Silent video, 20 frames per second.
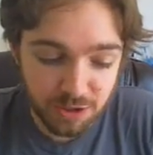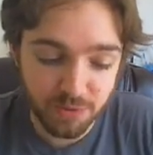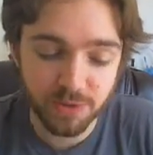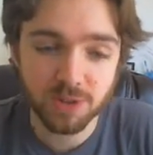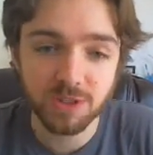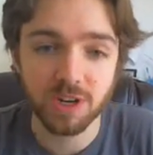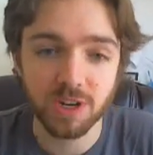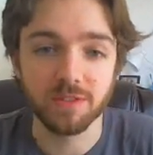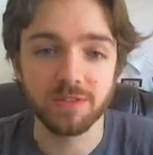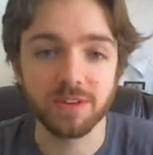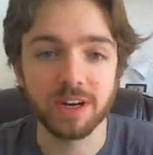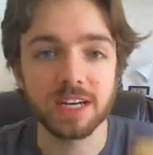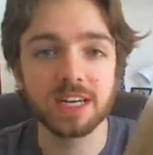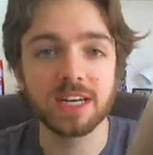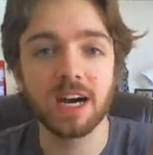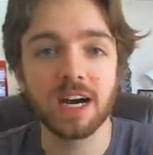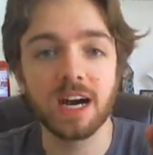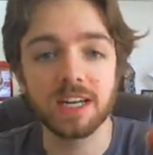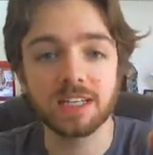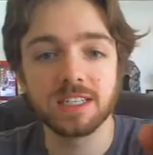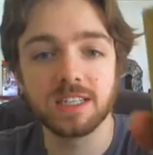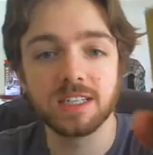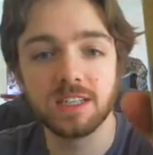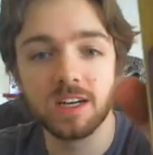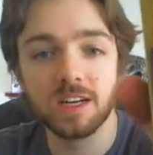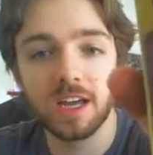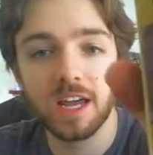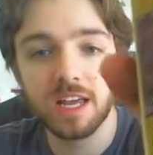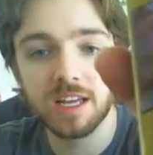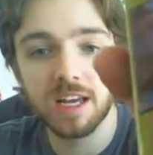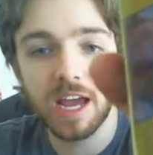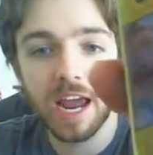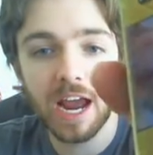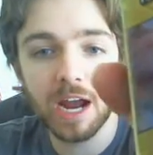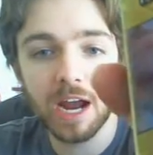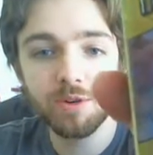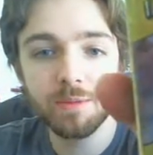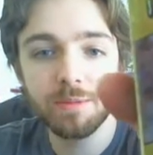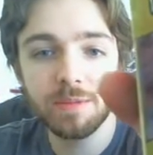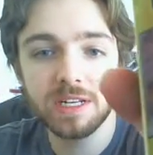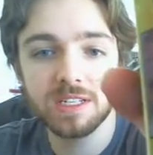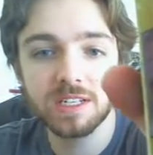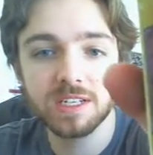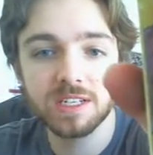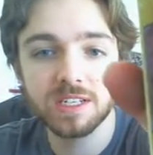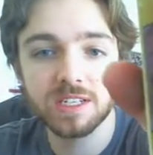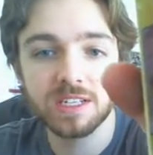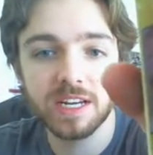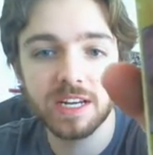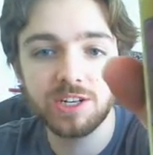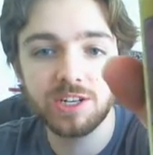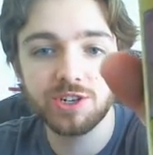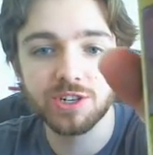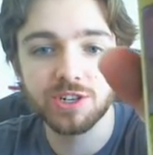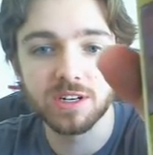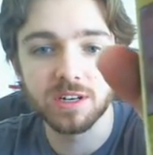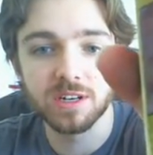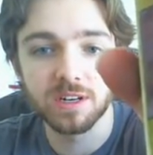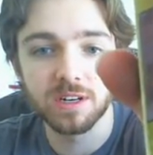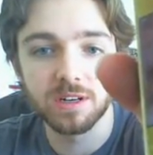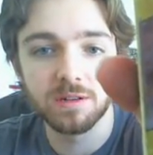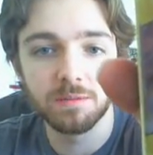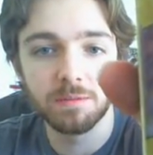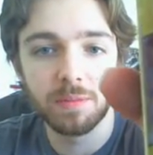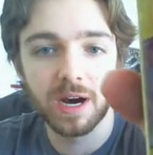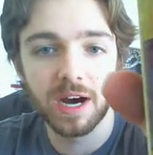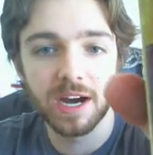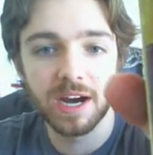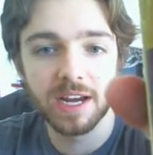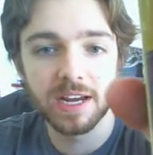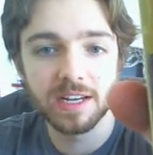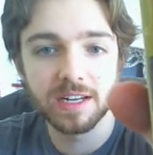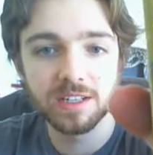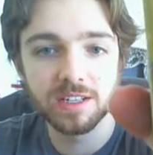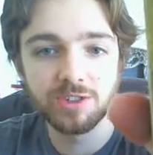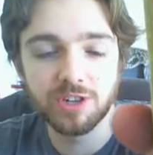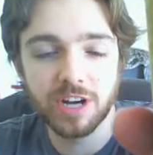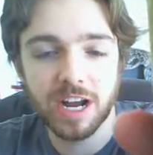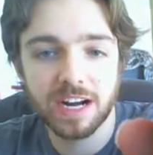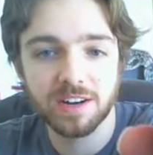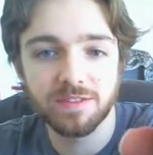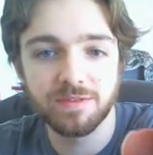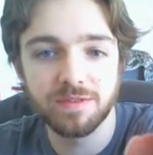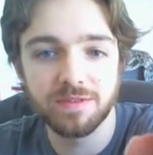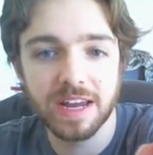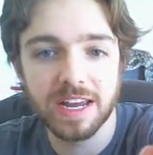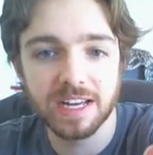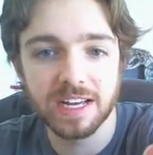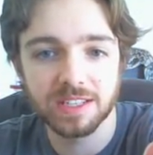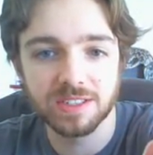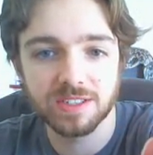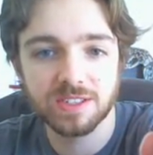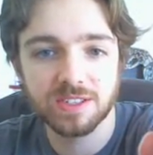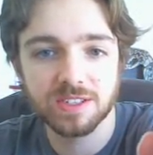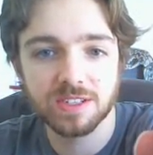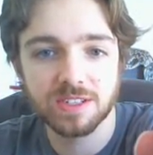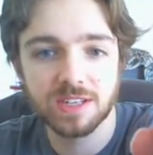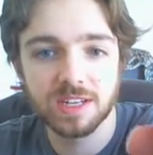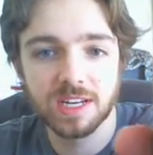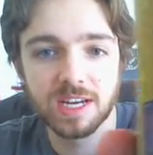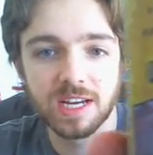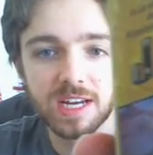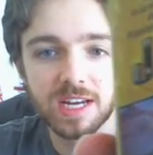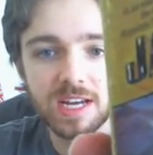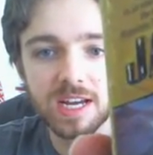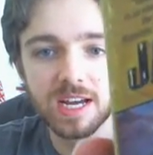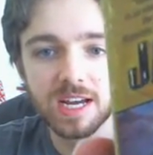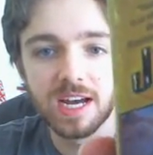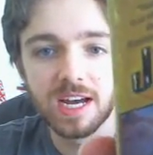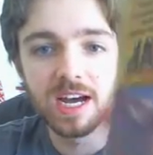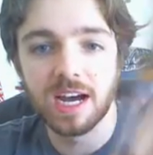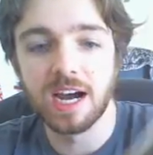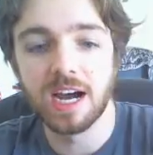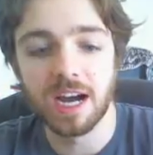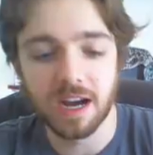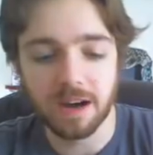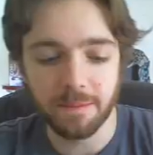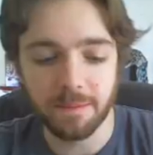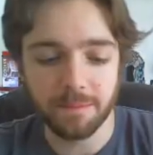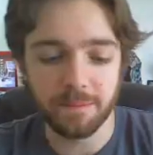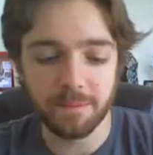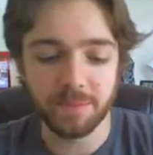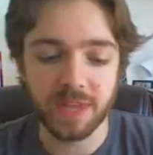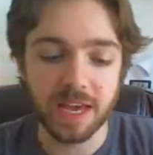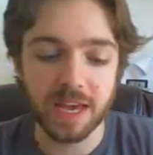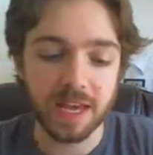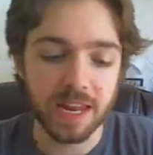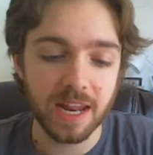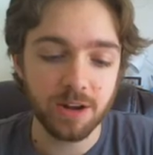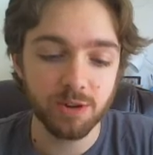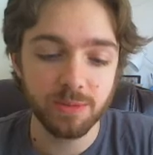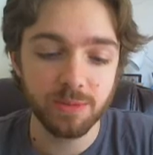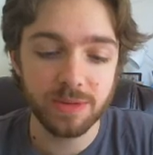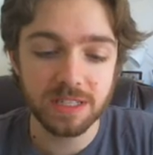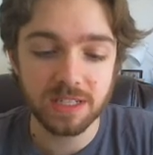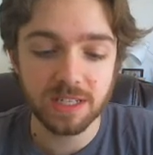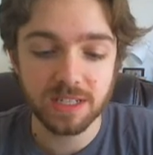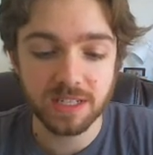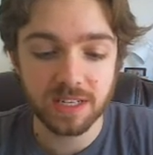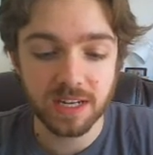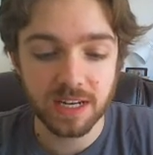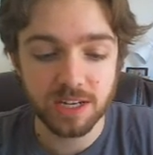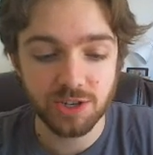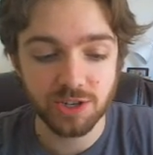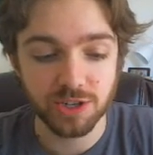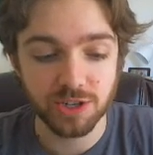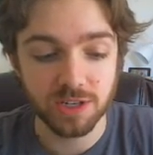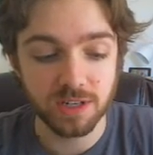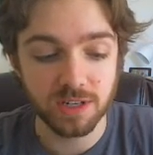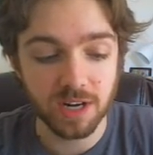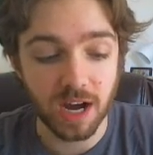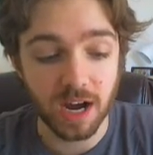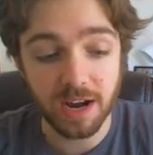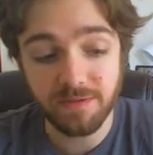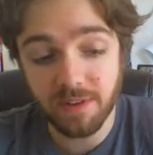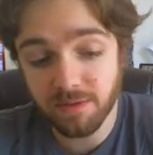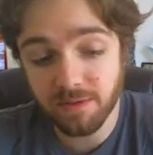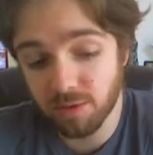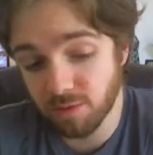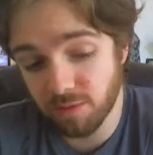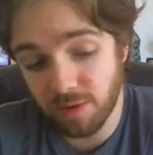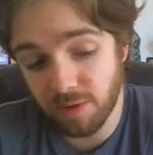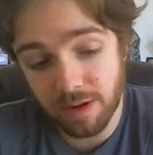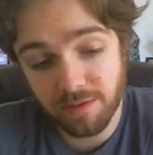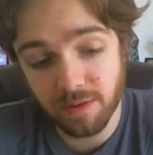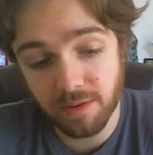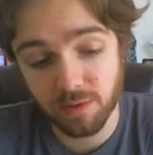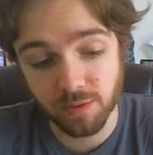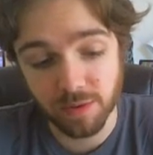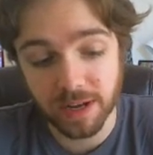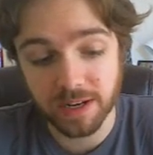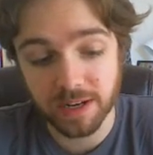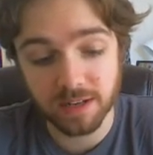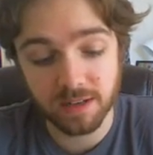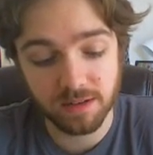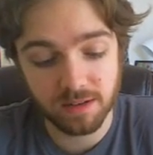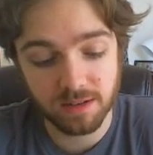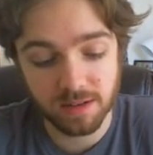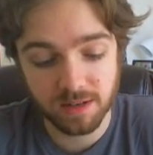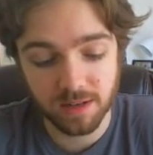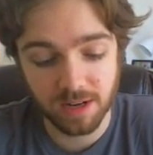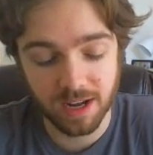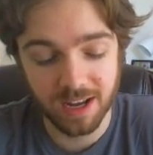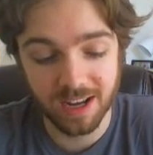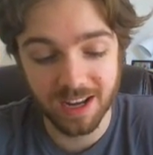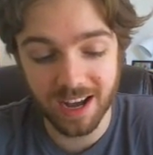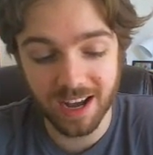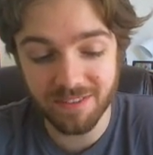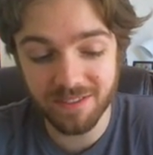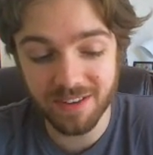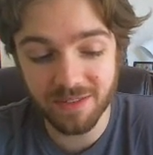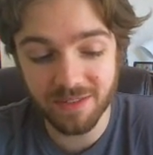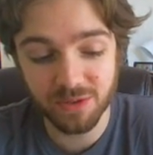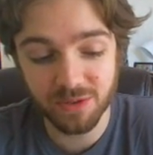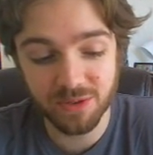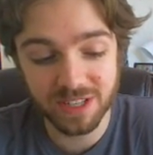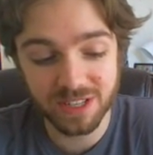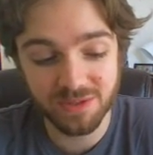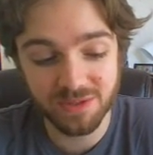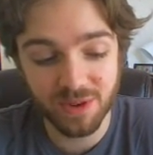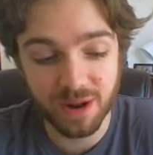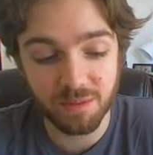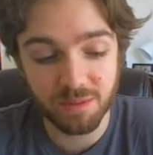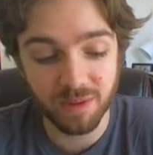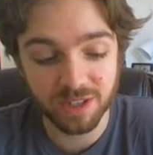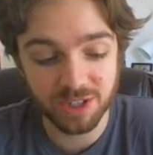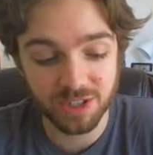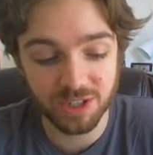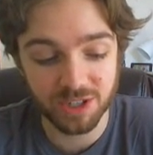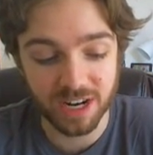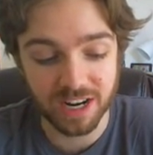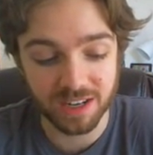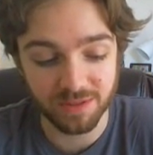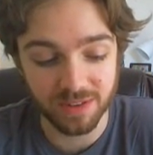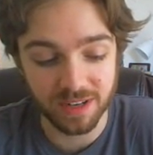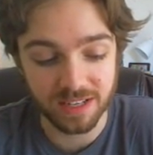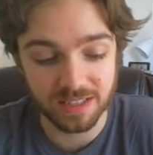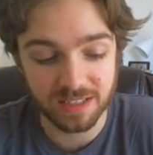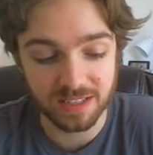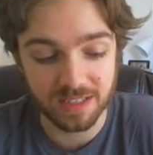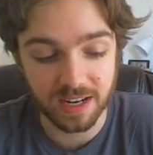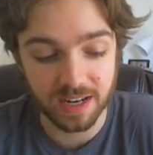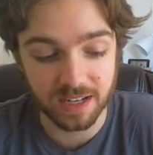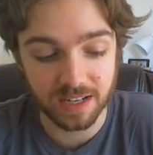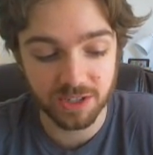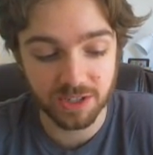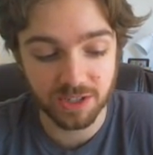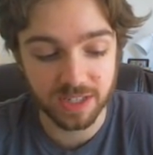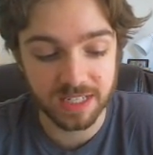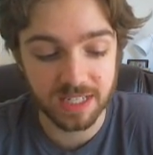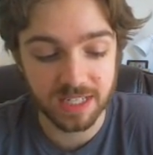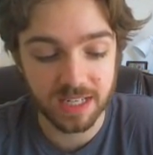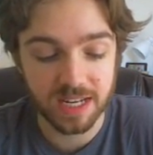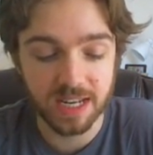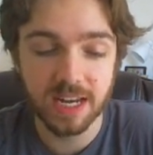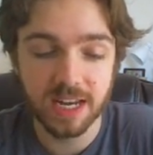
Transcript: So first off, I got Araminta Station by Jack Vance. And Araminta Station, I've never read it. I've never really read much Jack Vance, actually.